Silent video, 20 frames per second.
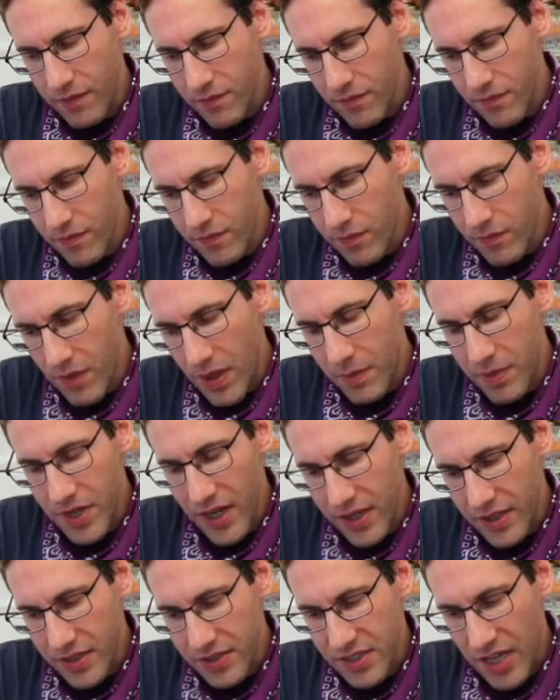maybe
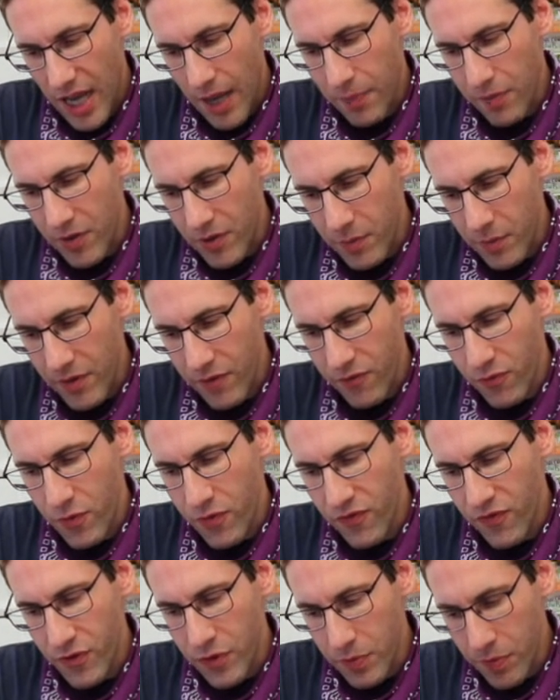not in the top one, but with
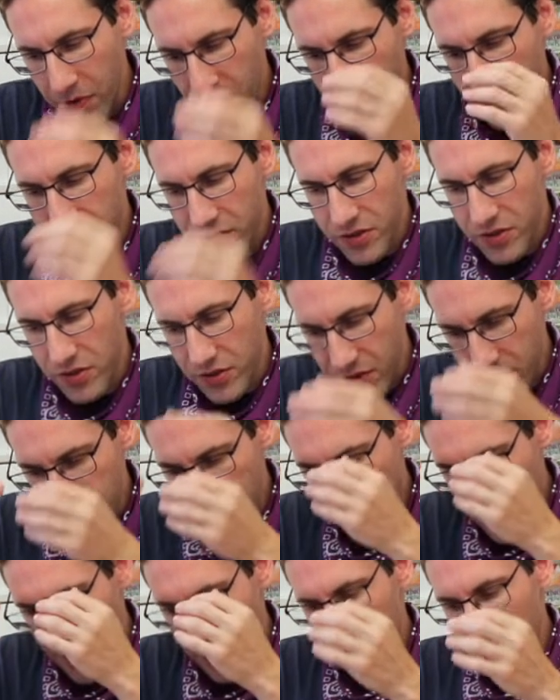fewer players, and
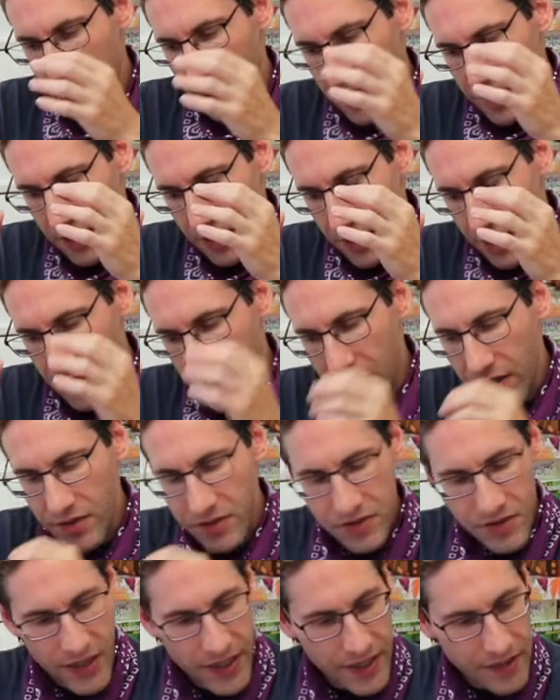certainly
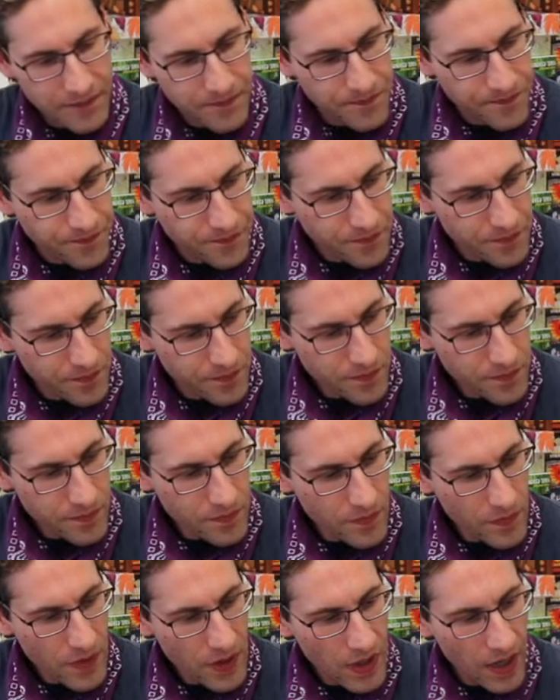there's like
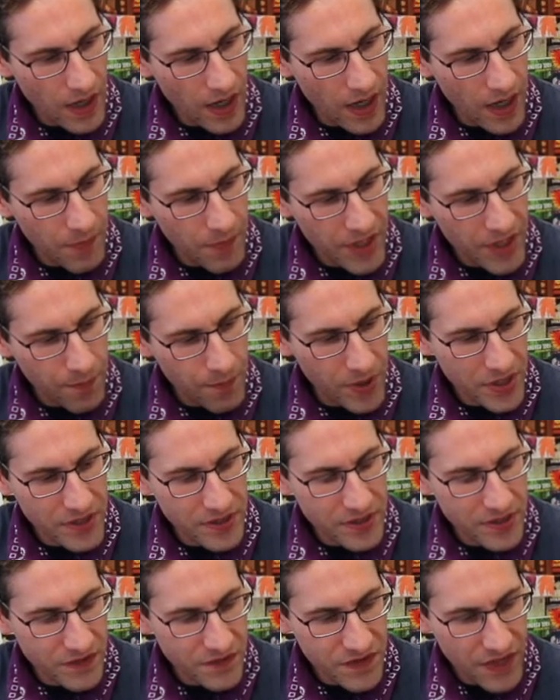an
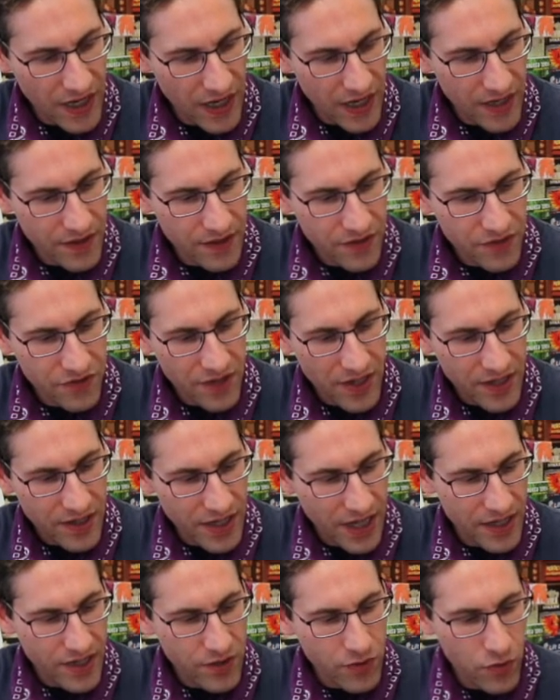abundance of tiles, and
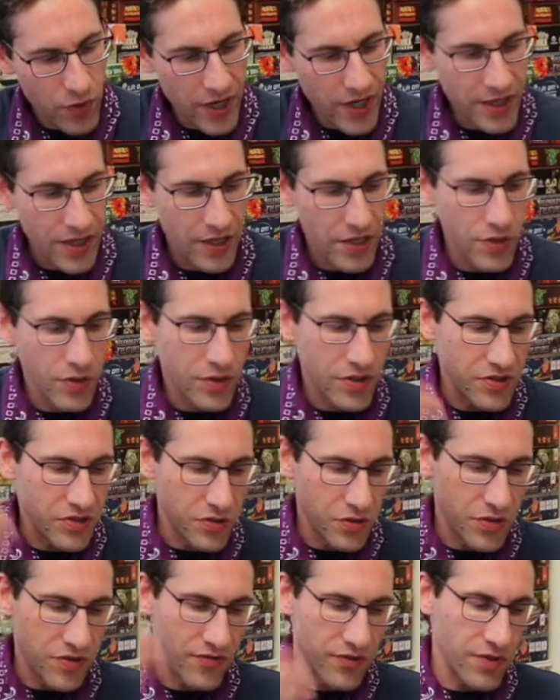not in a way that you can
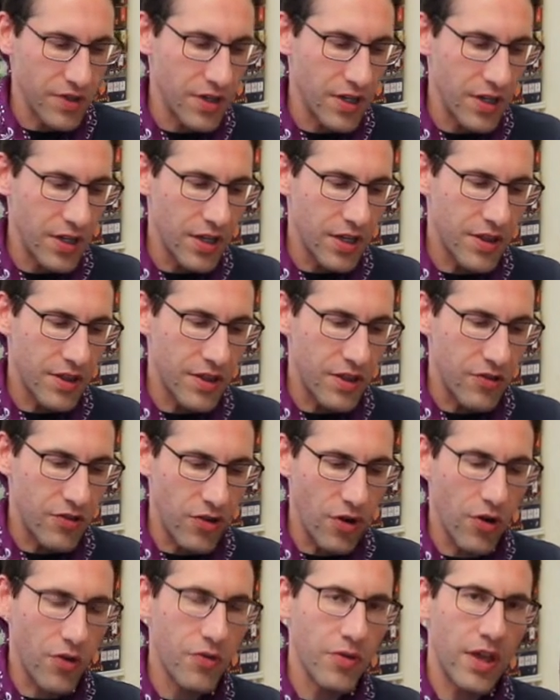sort of
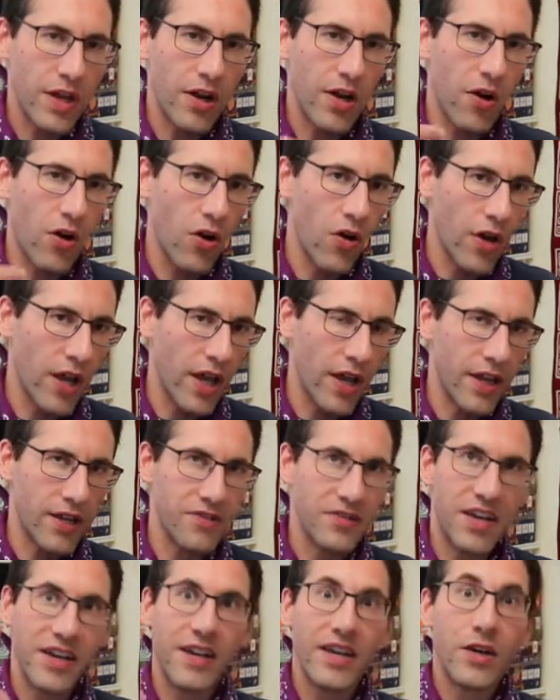know that, oh, hey, it's
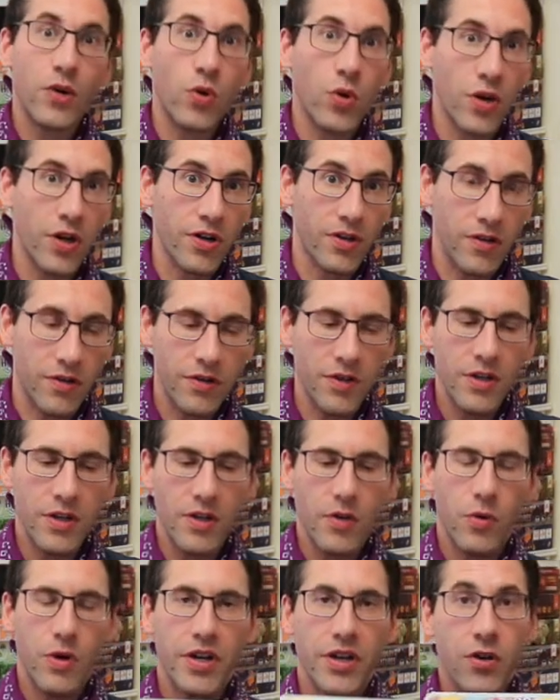not like Quirkle,
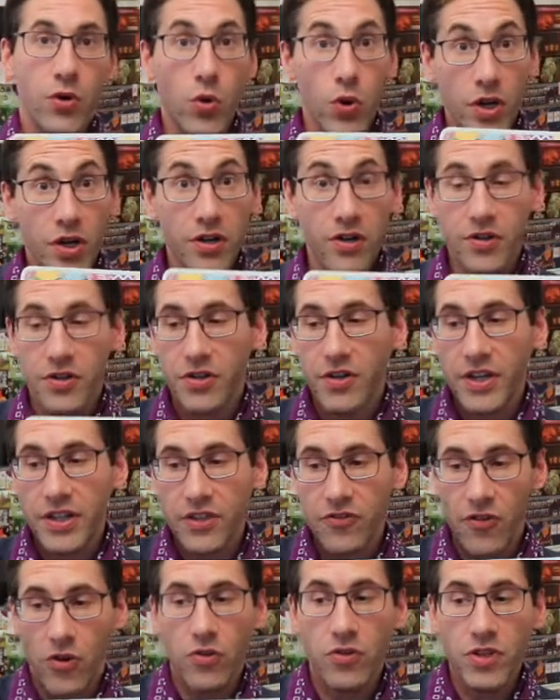where in Quirkle you're like,
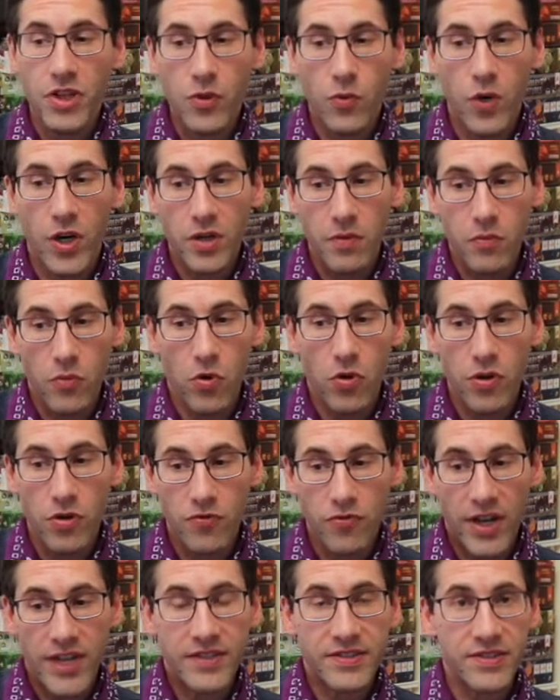there's only one more
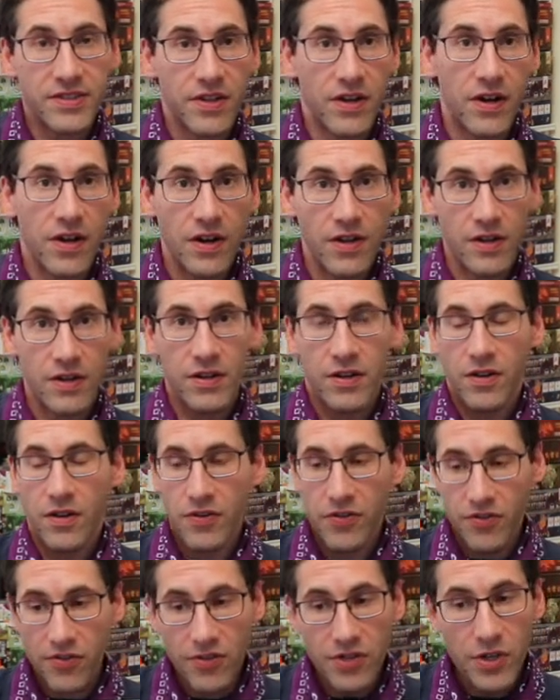red star, or
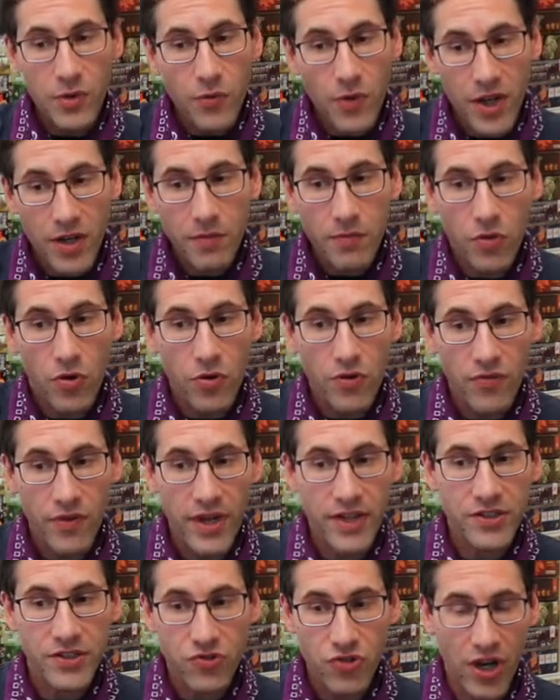there's only one more
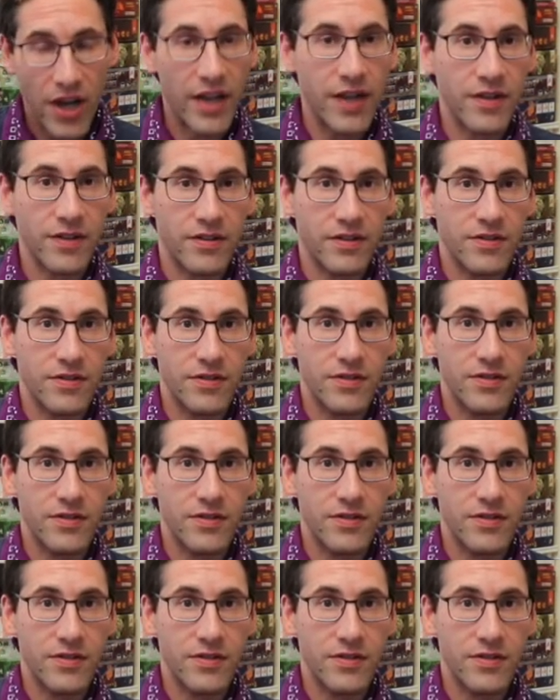red triangle,